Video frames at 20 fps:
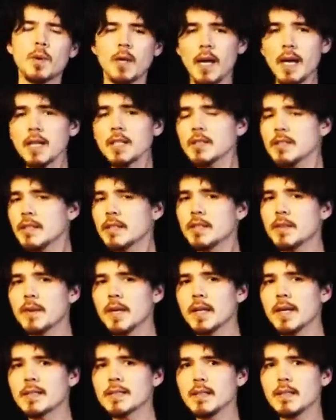we're actually
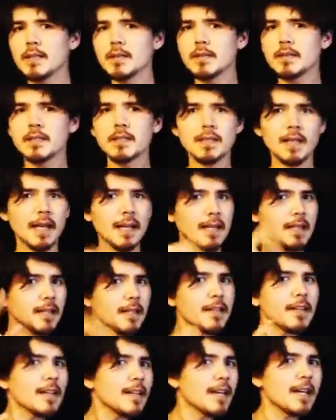doing is a
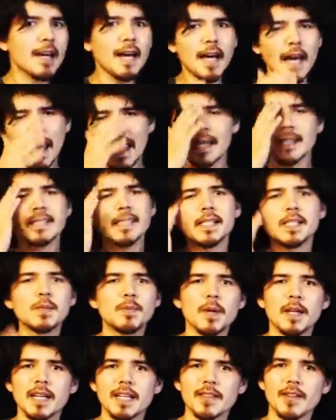slightly uh,
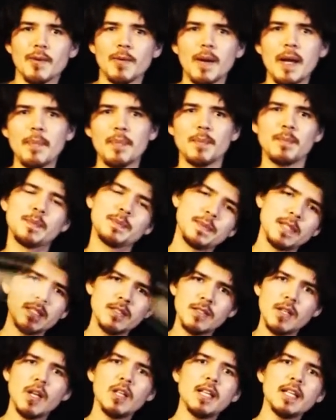anti-spinning the rip.
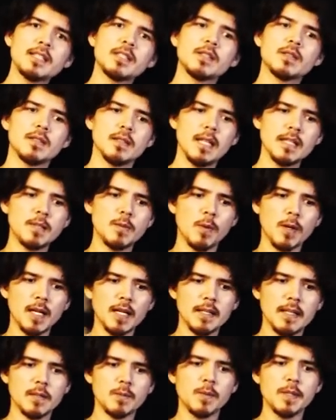So let's, let's work
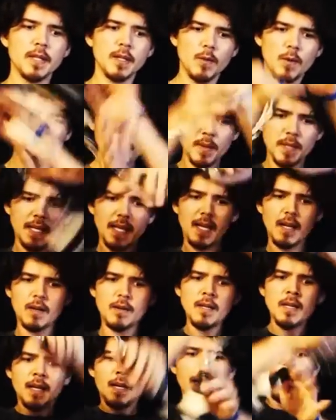on this. When you go up and down,